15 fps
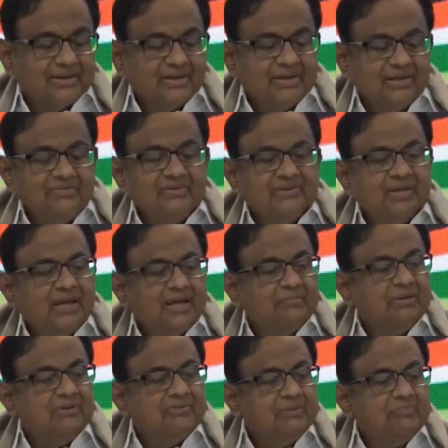Even the
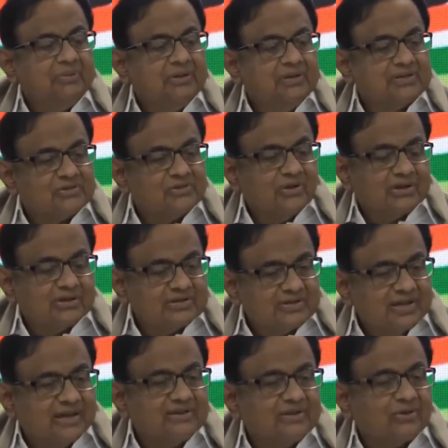ABVP does not say
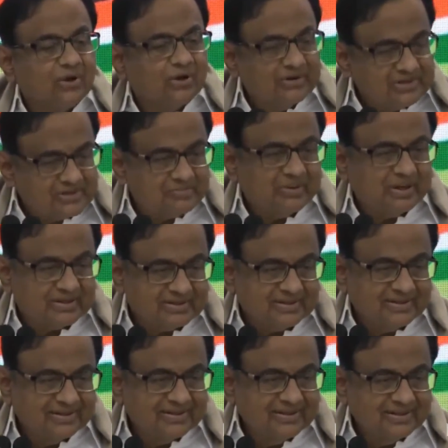the Congress party.
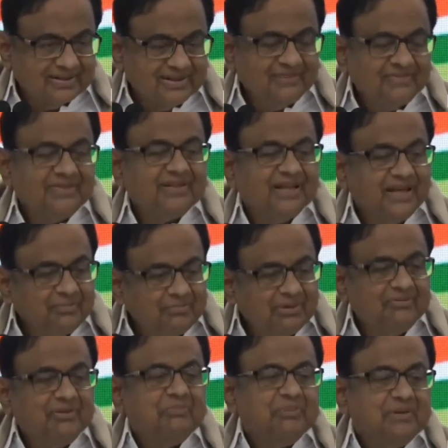Even the
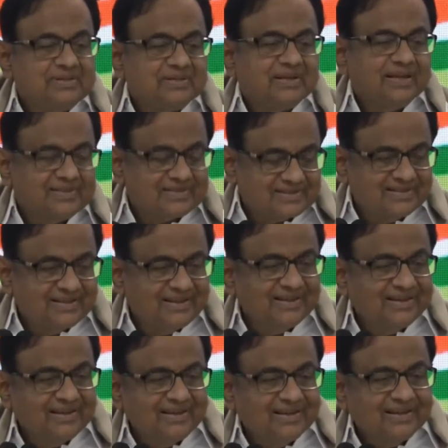ABVP says
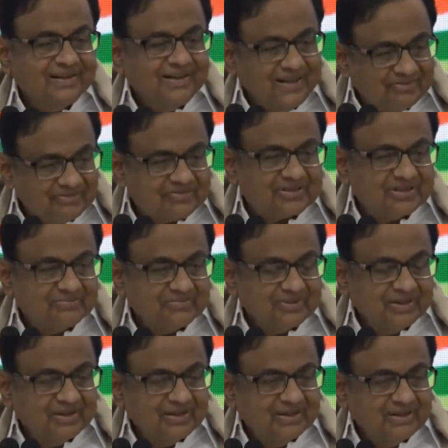left.
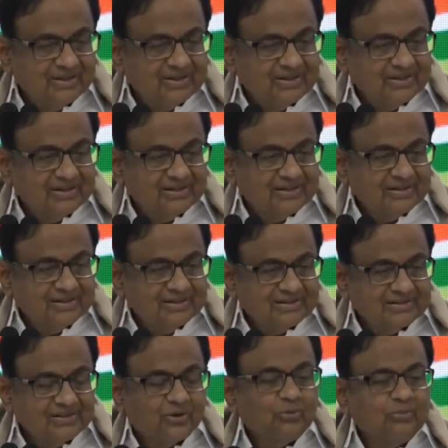
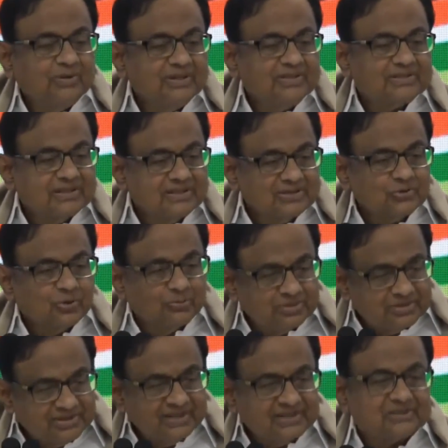The Home Minister is
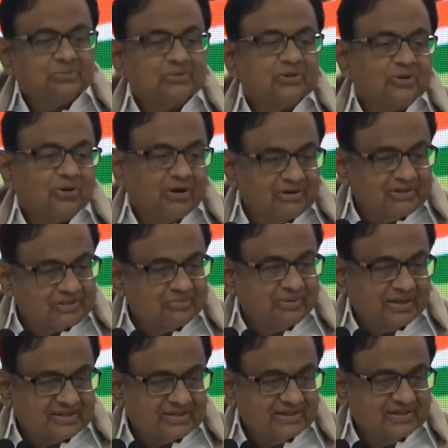obsessed with the Congress party.
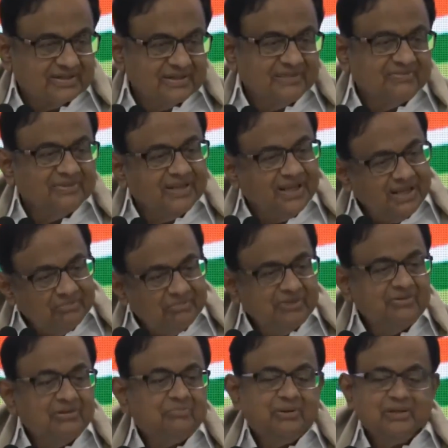Even the
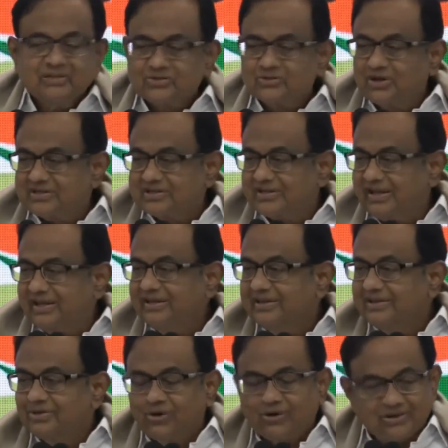ABVP does not say
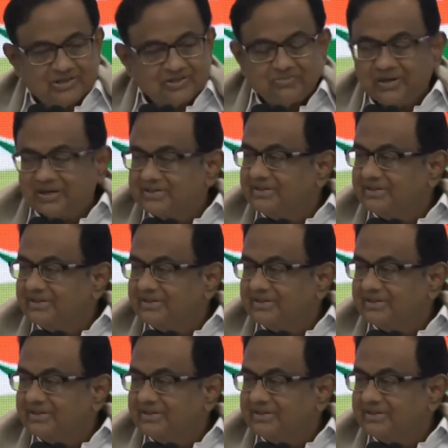Congress party.